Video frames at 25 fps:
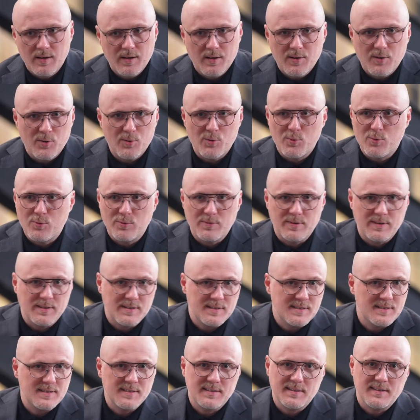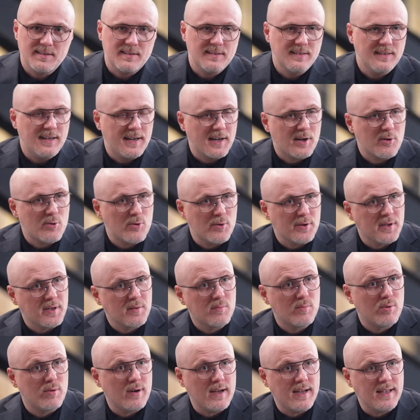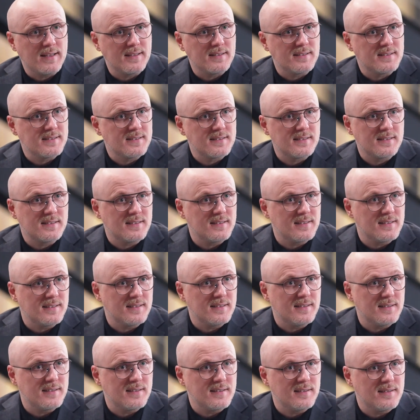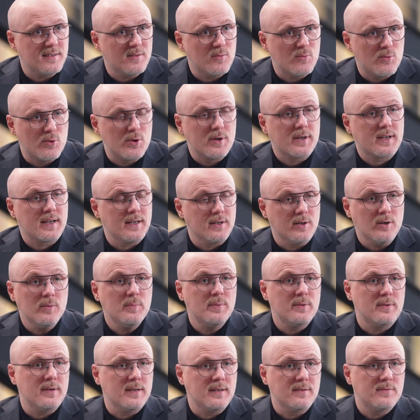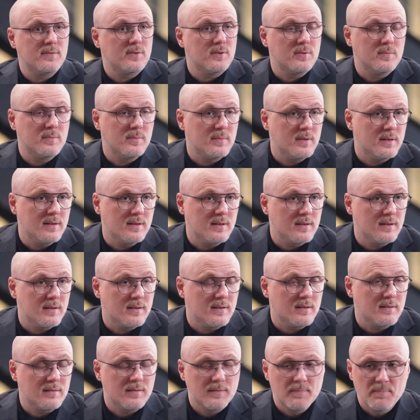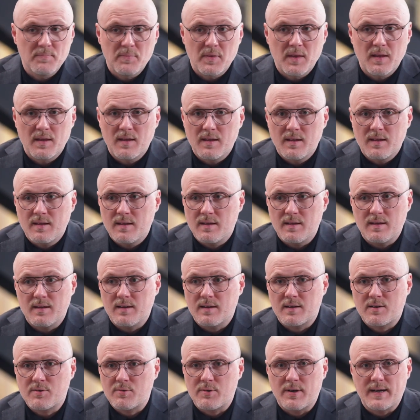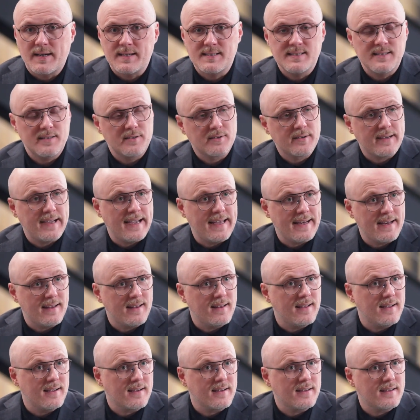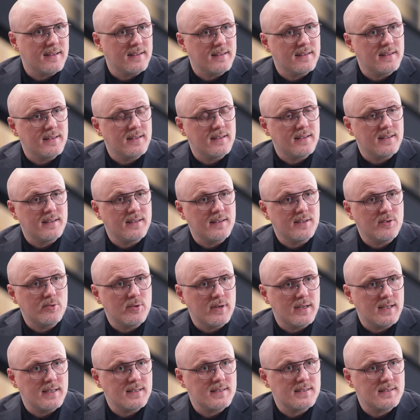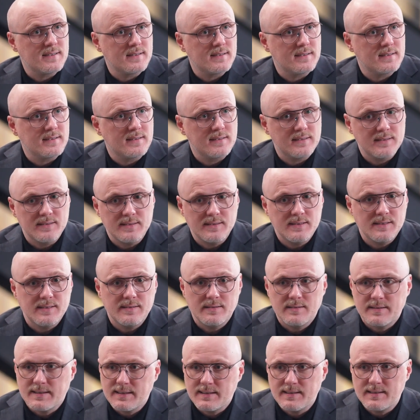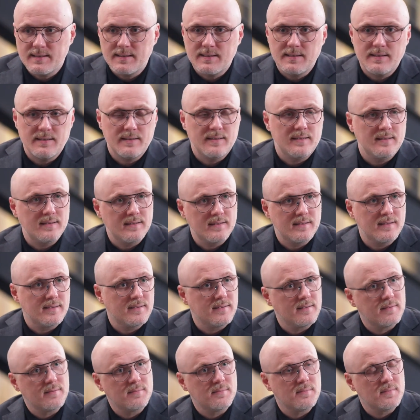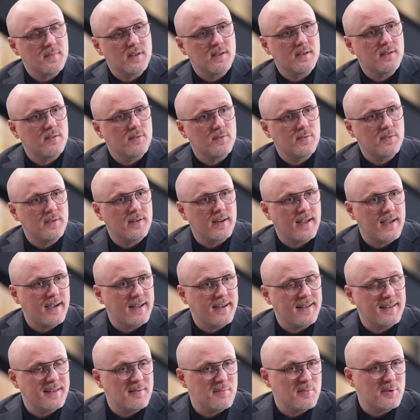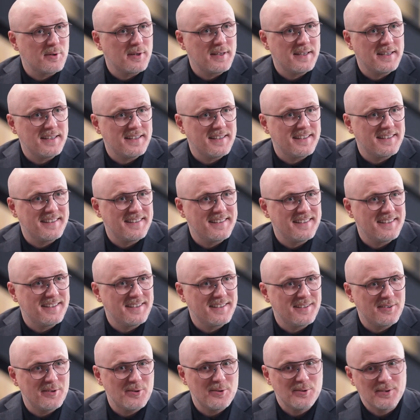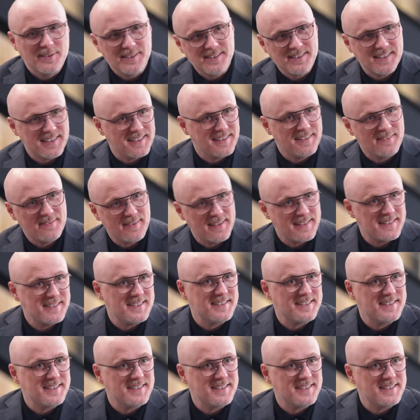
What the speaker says: all these iconic brands work and operate, from Chrysler, Cadillac in US until Italy, Ferrari, Lamborghini, and all this kind of fancy